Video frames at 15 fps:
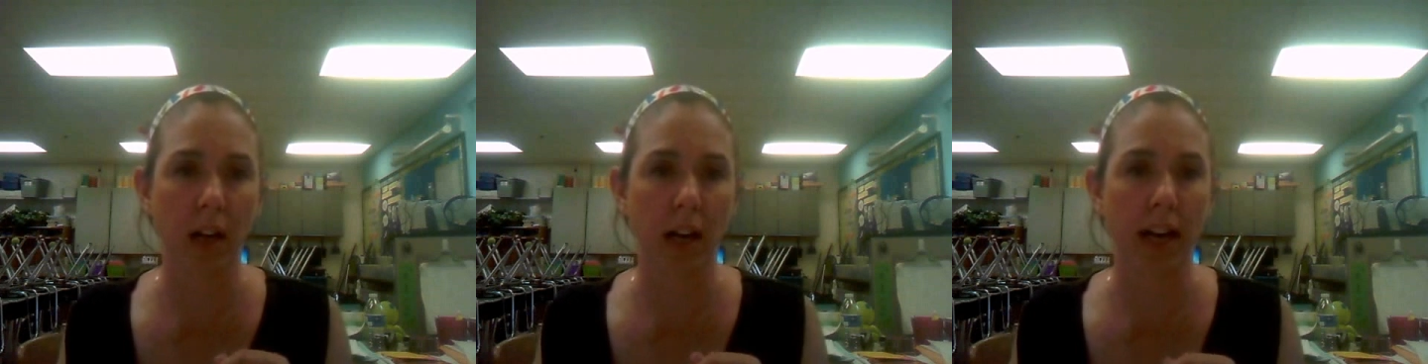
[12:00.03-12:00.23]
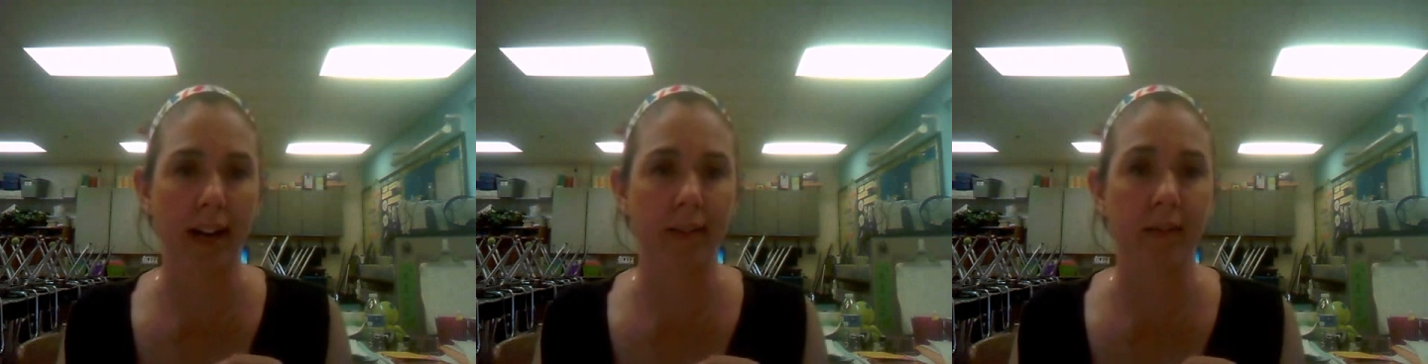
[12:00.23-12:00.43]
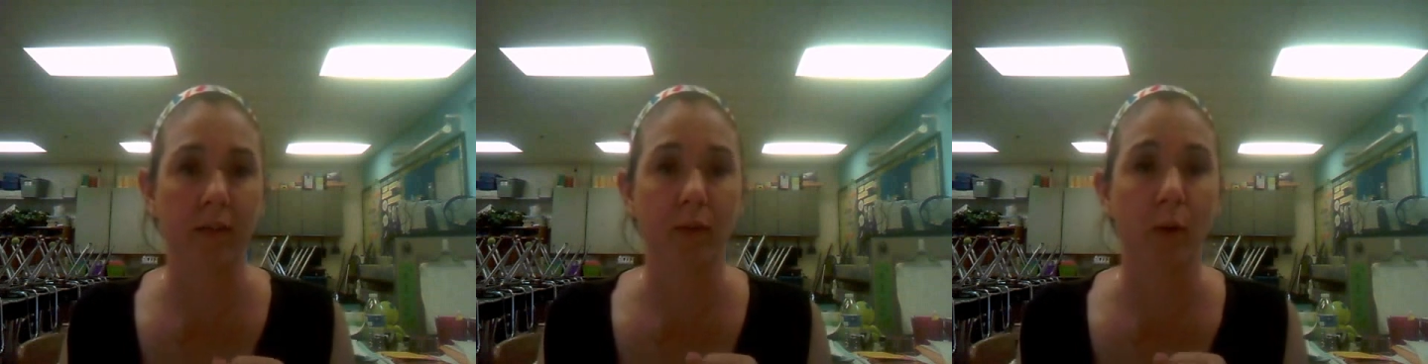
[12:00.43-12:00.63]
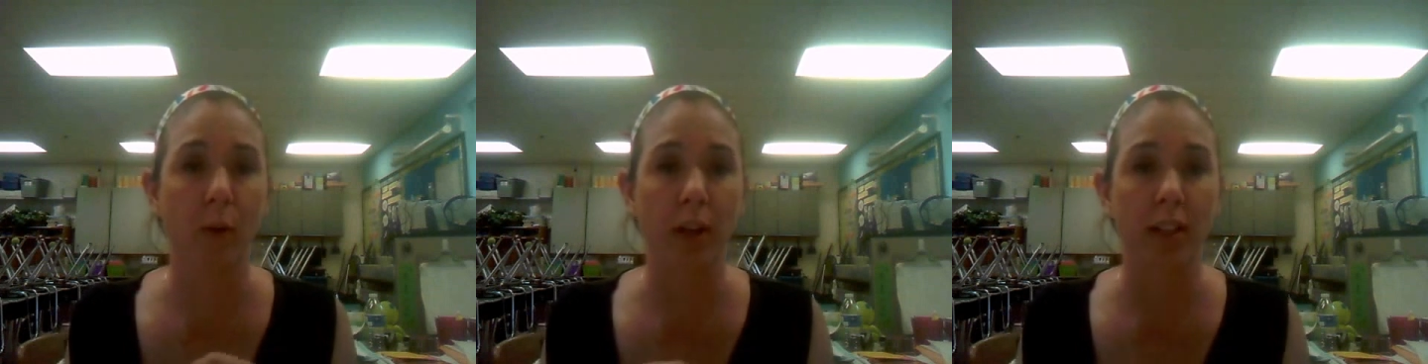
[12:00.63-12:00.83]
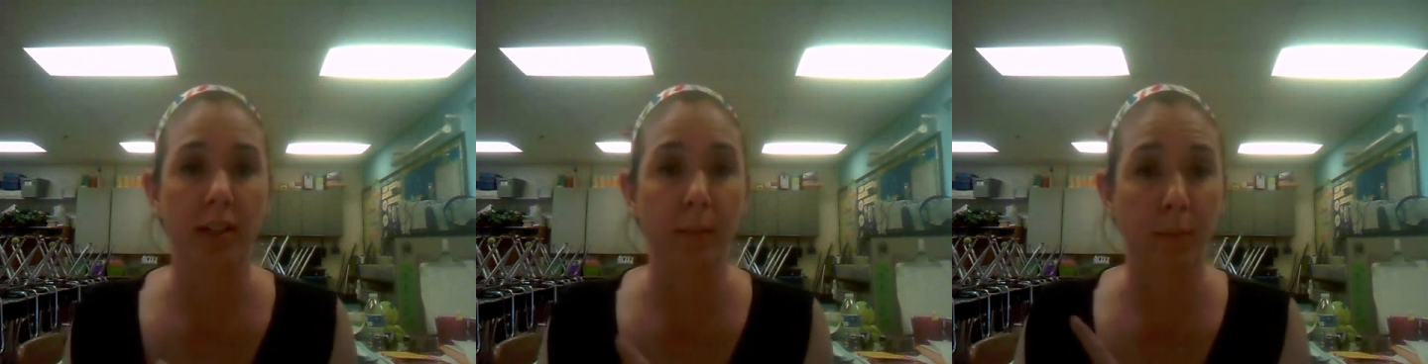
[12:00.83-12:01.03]
line
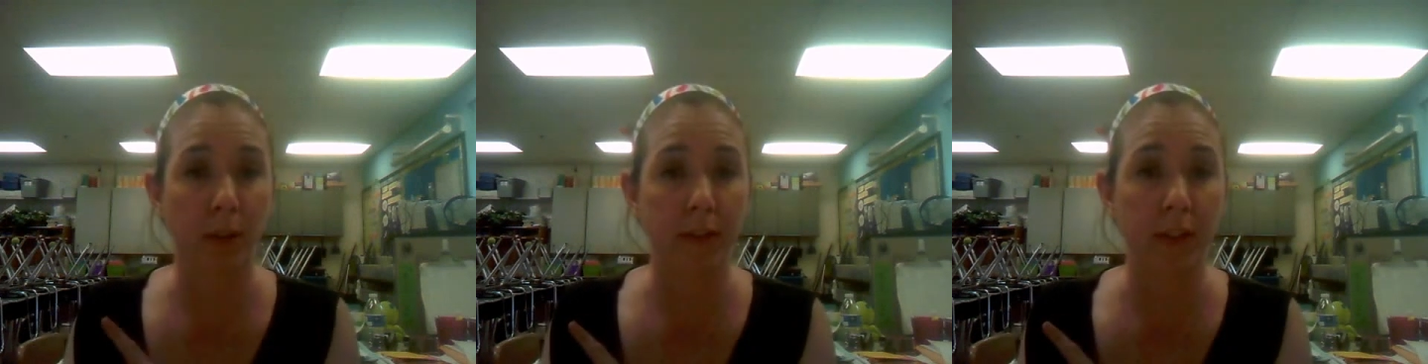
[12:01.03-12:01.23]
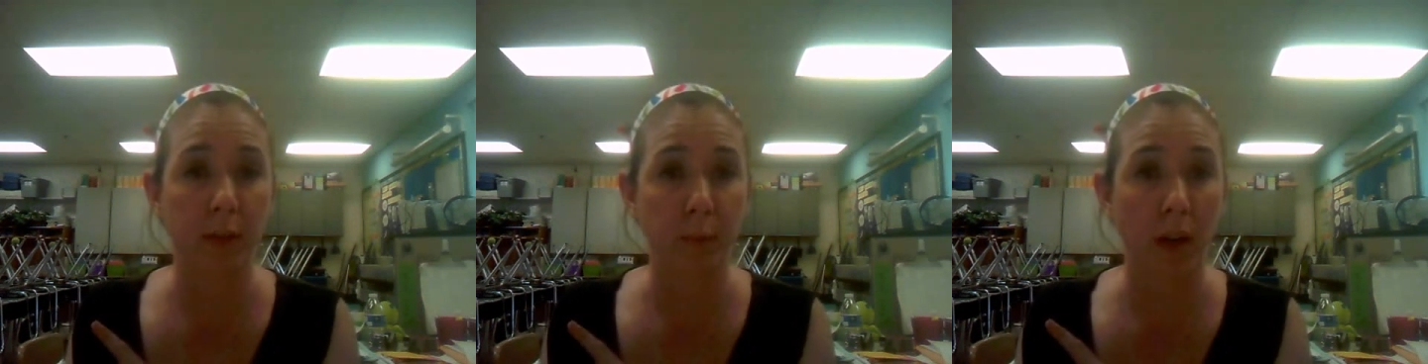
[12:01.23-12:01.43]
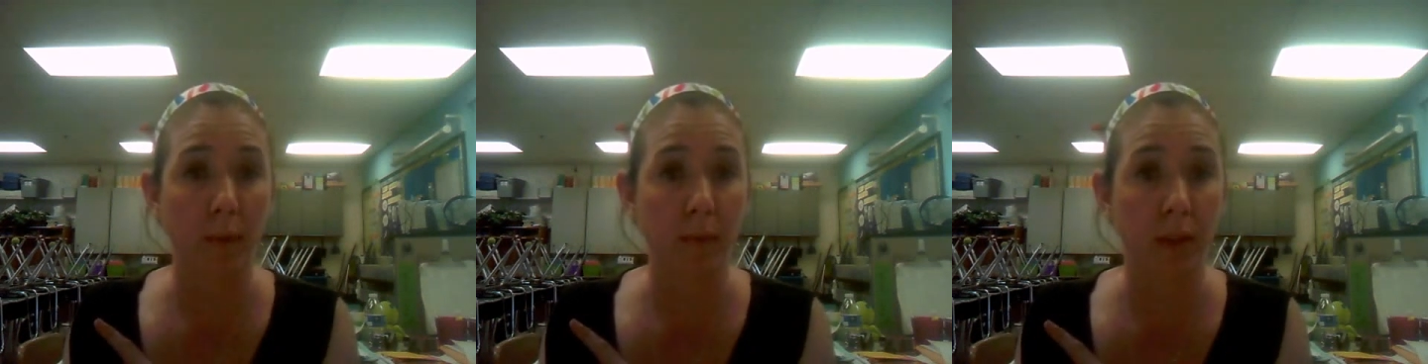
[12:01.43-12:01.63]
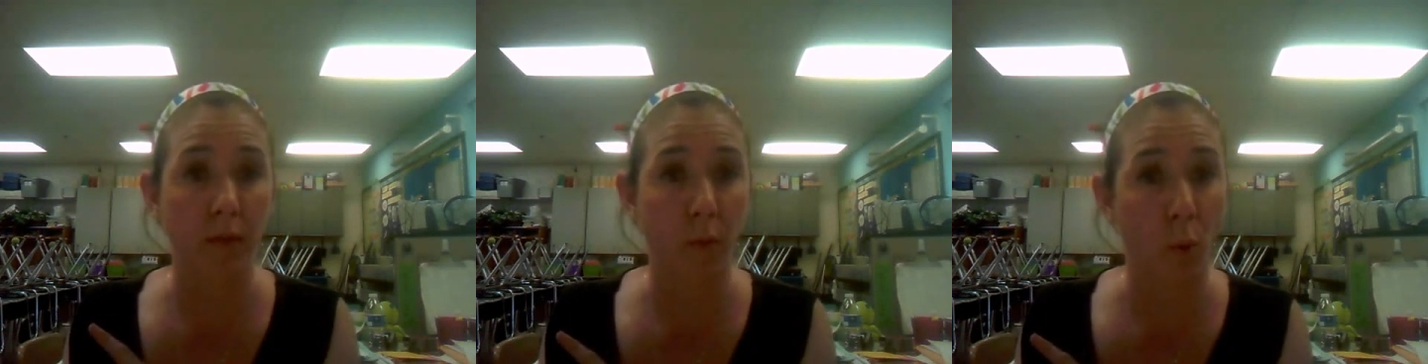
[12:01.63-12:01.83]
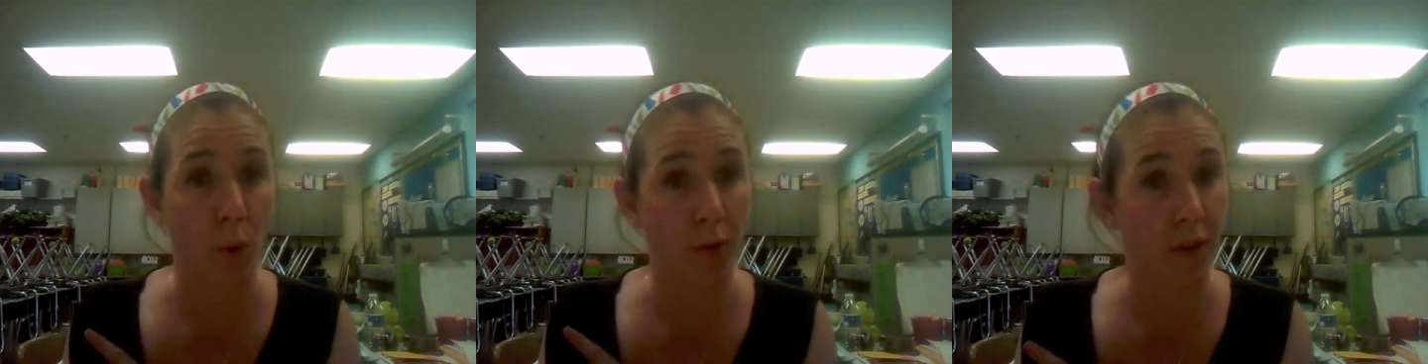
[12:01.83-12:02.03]
for some previous problems, the
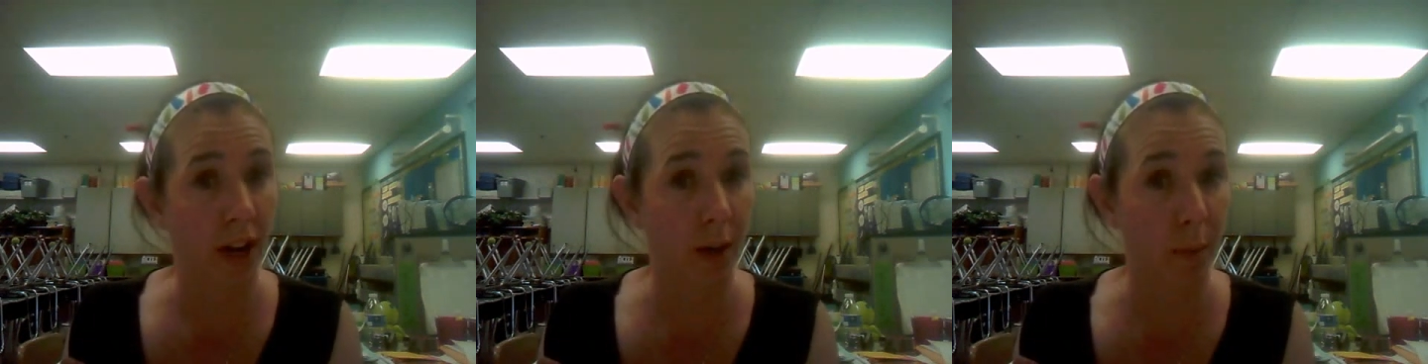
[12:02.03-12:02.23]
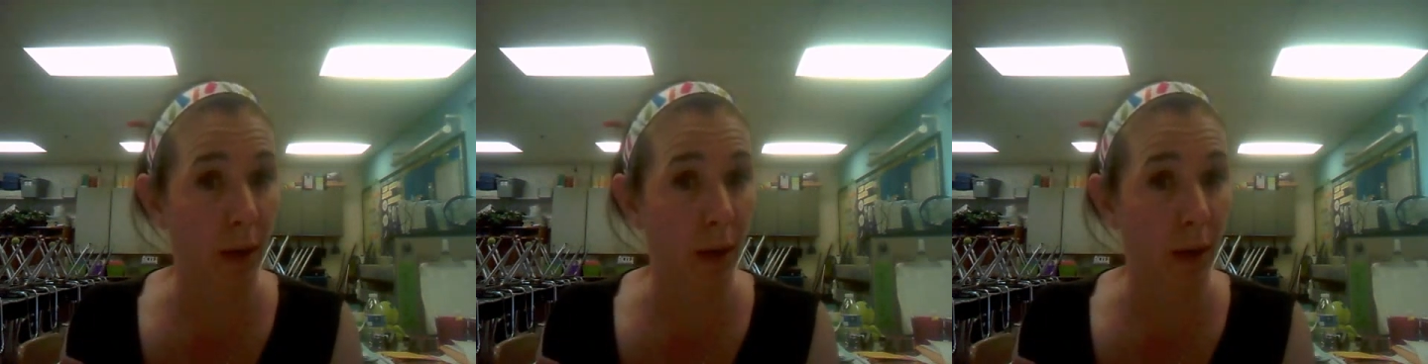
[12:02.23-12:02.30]
4 divided